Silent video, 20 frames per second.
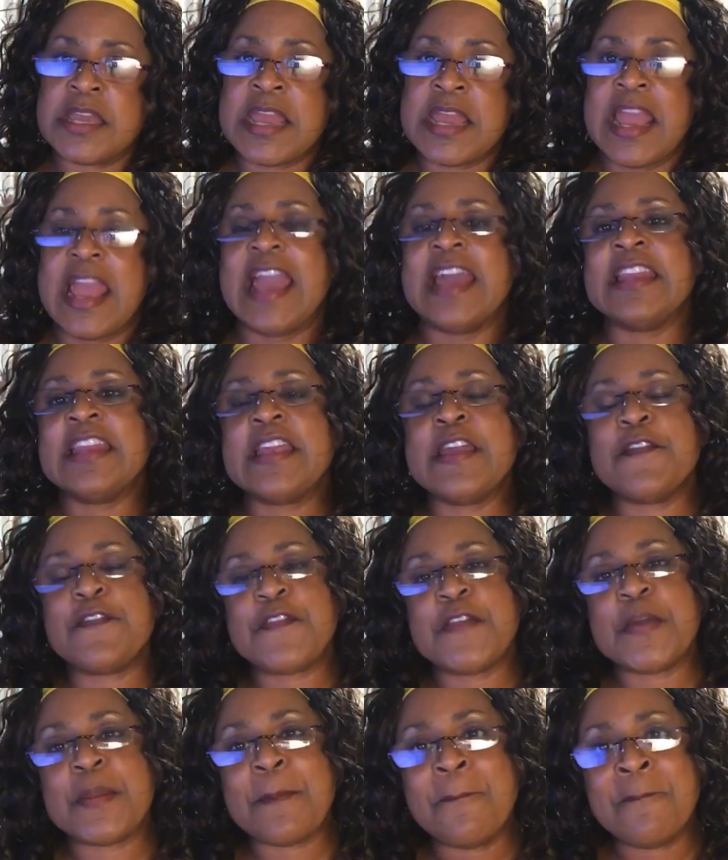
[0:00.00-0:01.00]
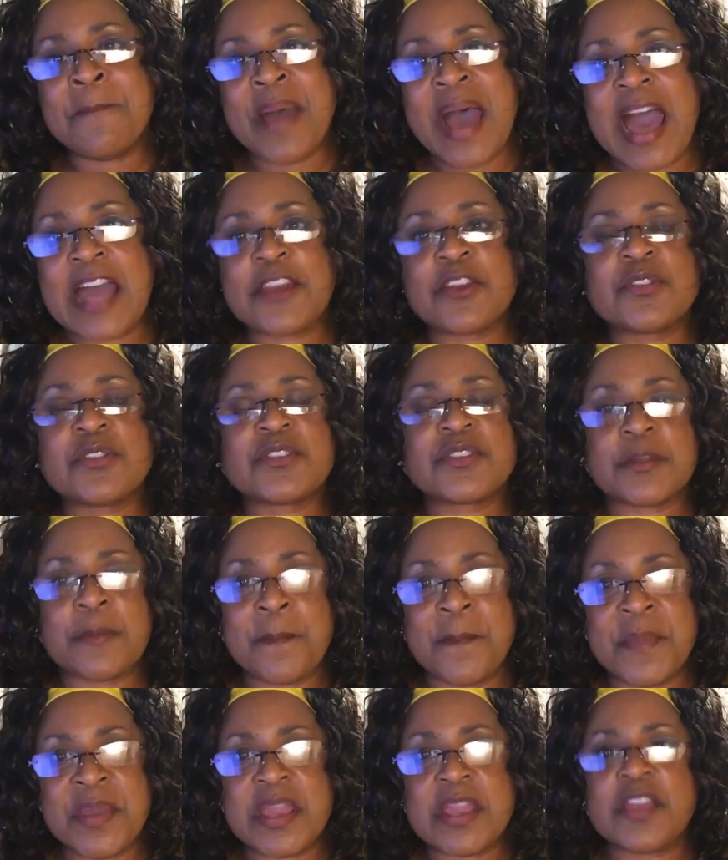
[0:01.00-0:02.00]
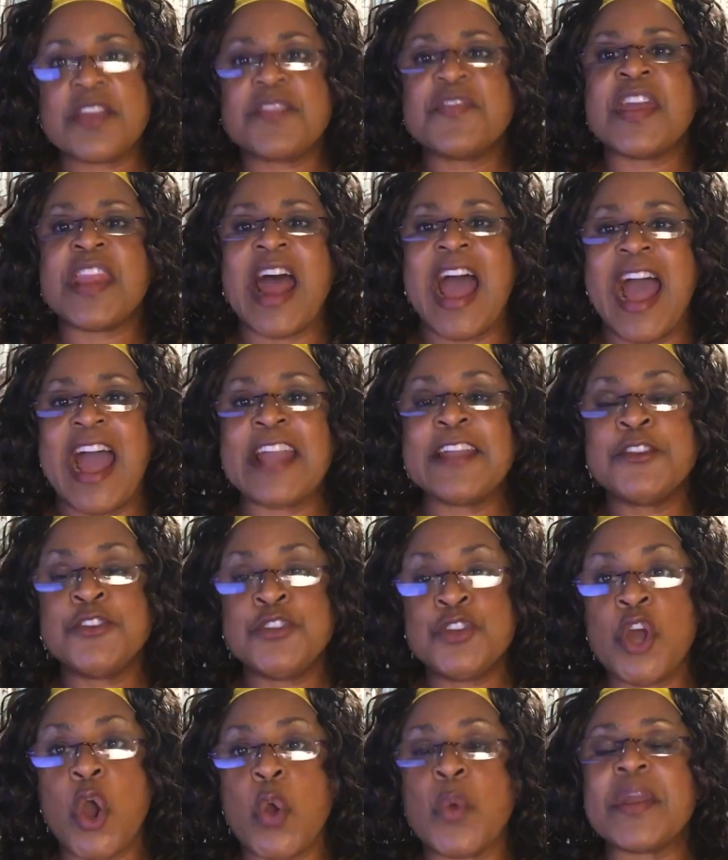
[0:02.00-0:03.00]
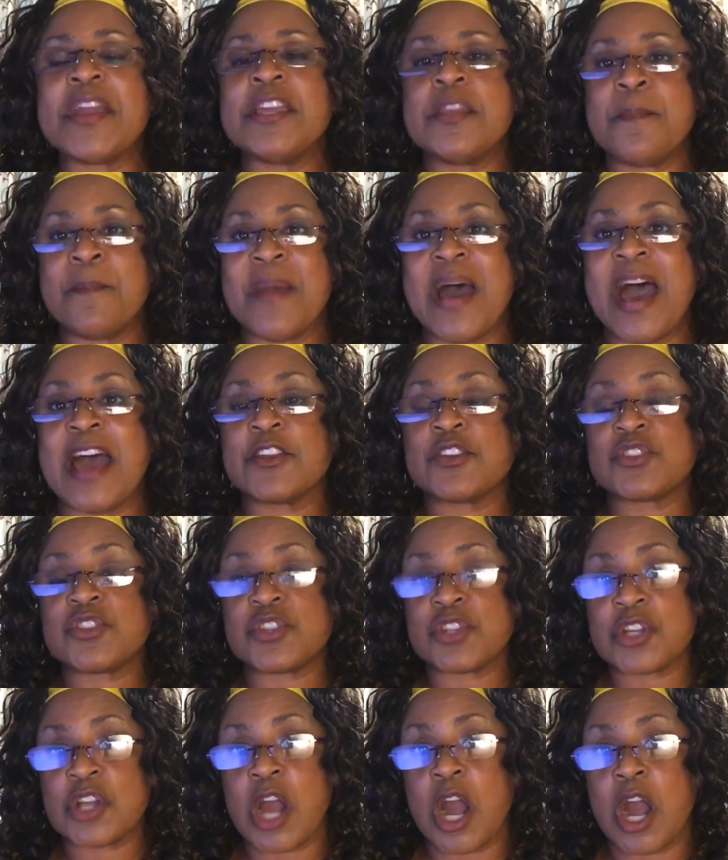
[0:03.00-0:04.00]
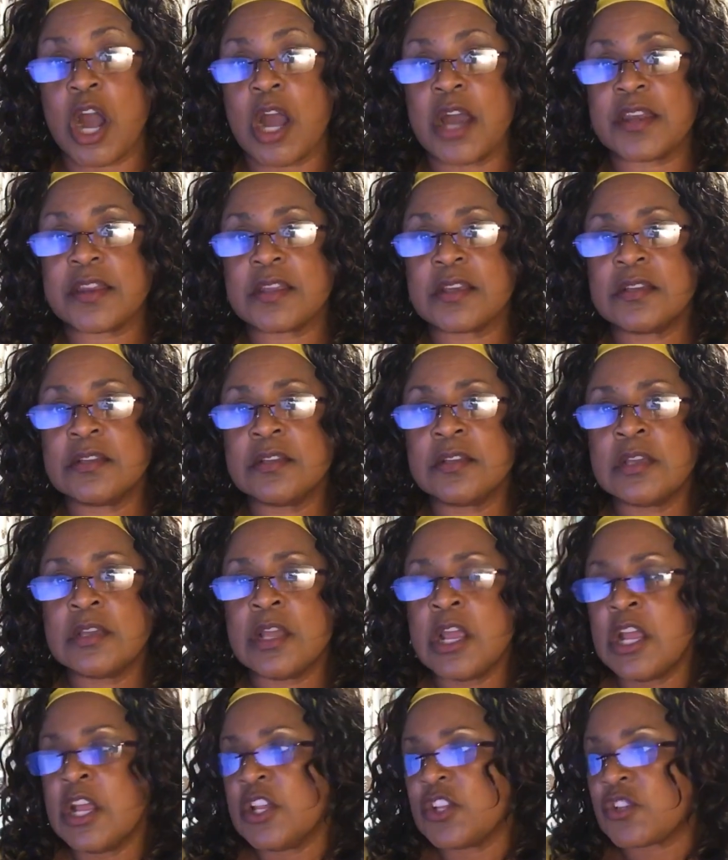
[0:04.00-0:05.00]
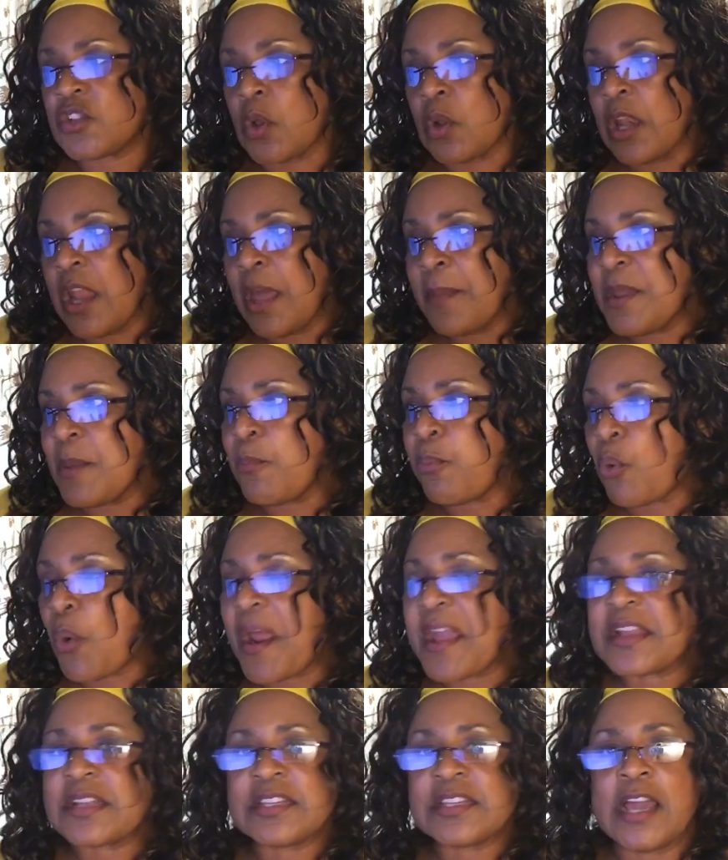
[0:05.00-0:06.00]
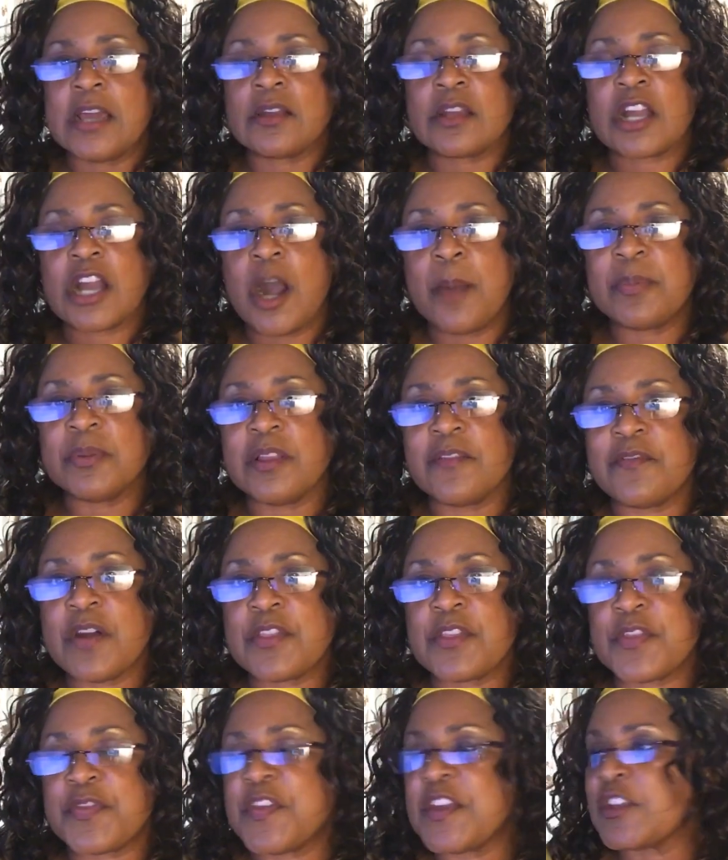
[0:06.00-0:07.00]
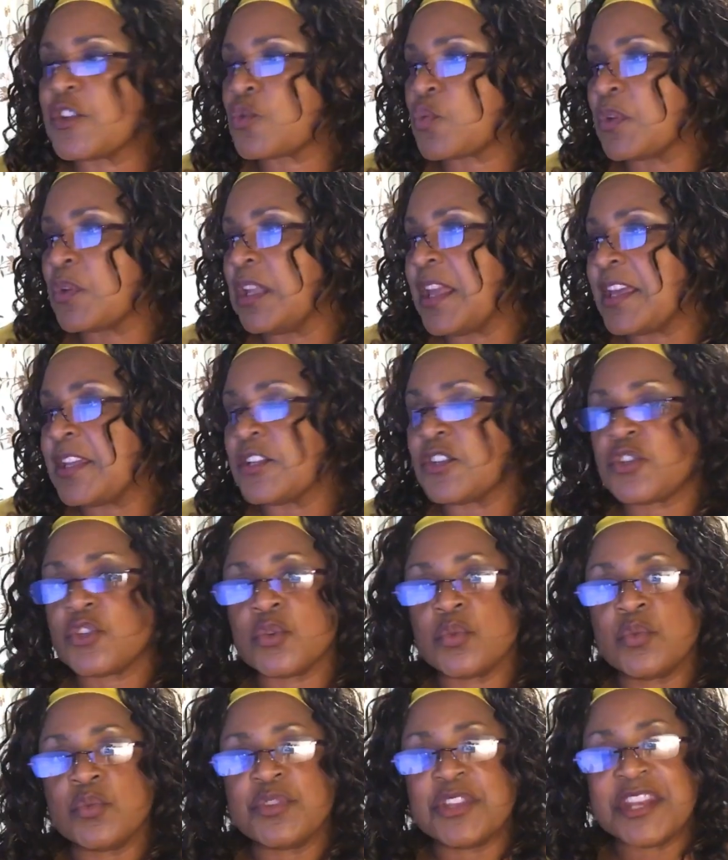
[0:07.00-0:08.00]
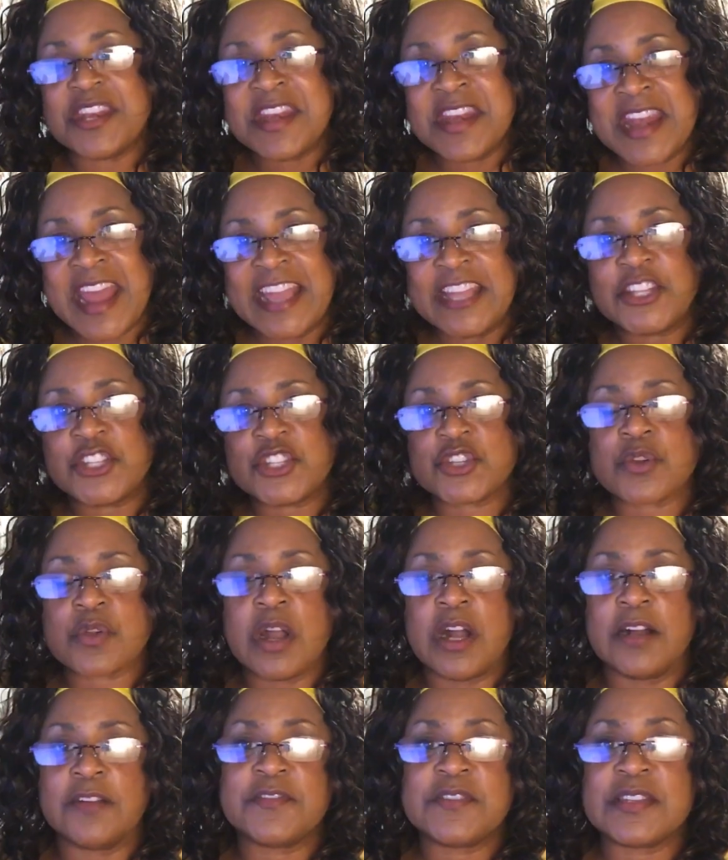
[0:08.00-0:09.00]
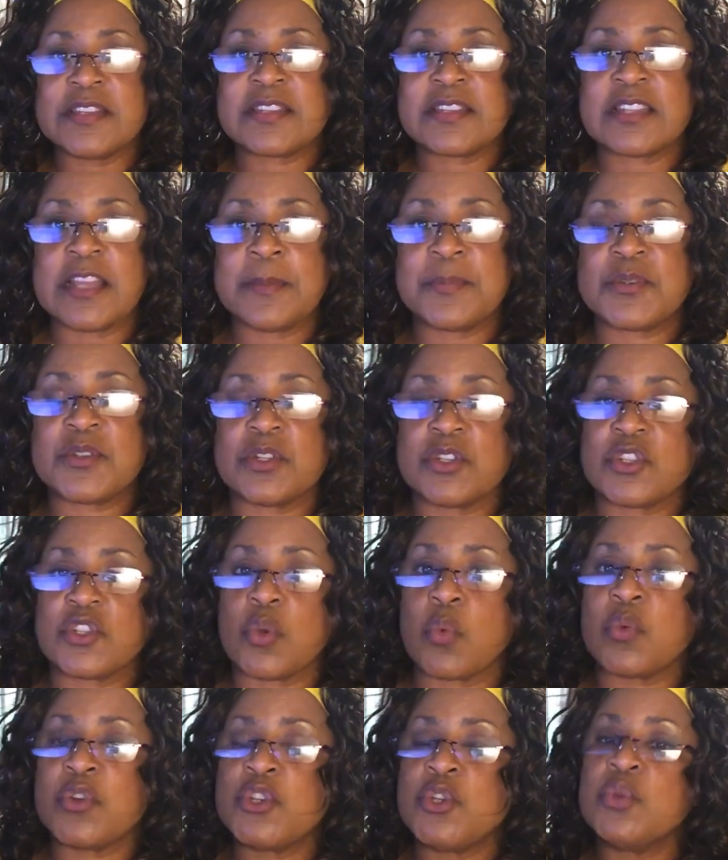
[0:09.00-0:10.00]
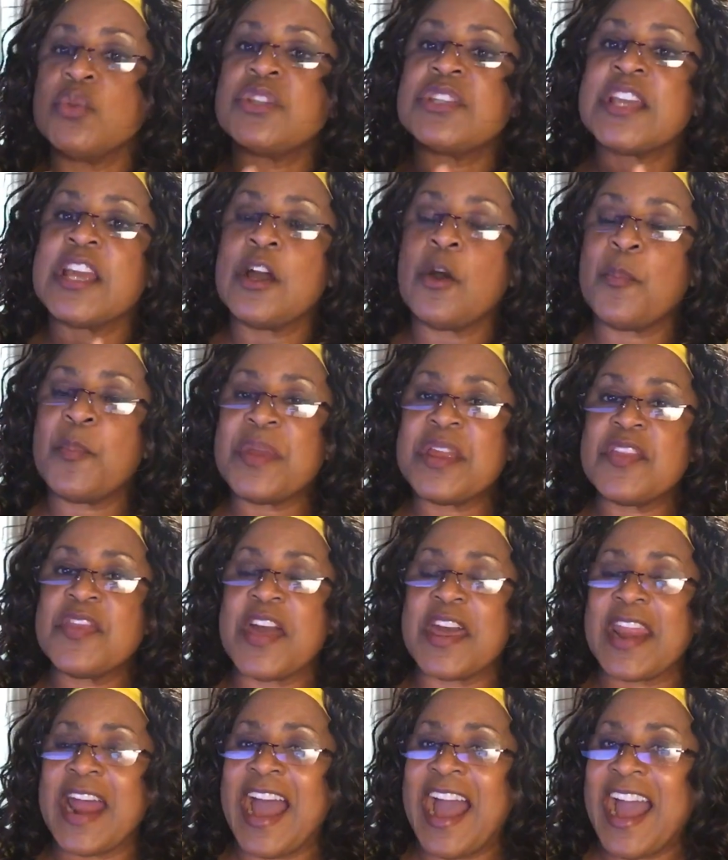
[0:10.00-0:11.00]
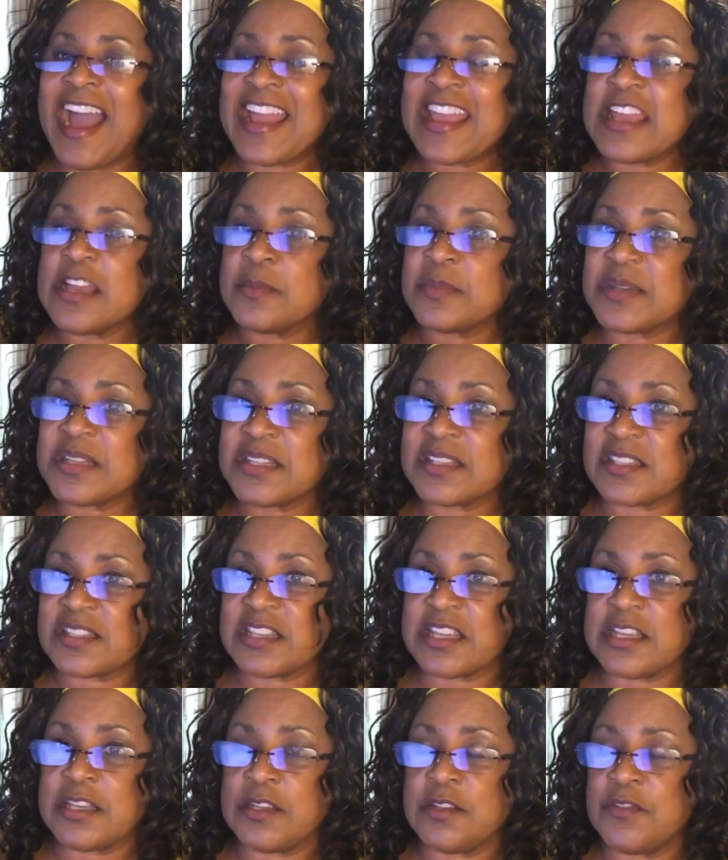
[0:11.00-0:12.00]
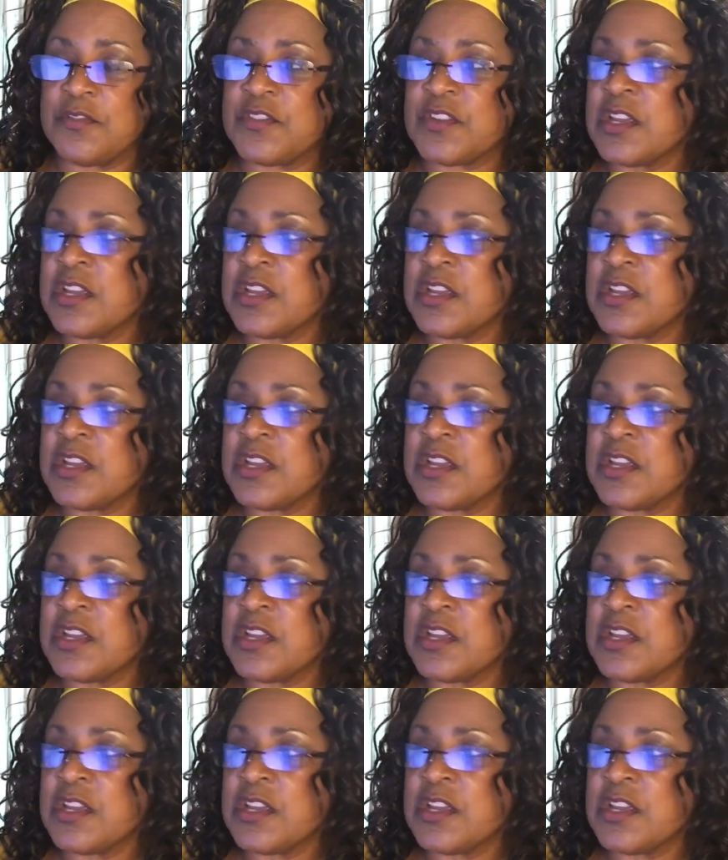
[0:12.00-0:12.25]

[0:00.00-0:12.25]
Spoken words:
And if it matters to me, then I know it matters to God. So let me break down a couple of other things related to the nature of deception. So when you tell me that I am deceived,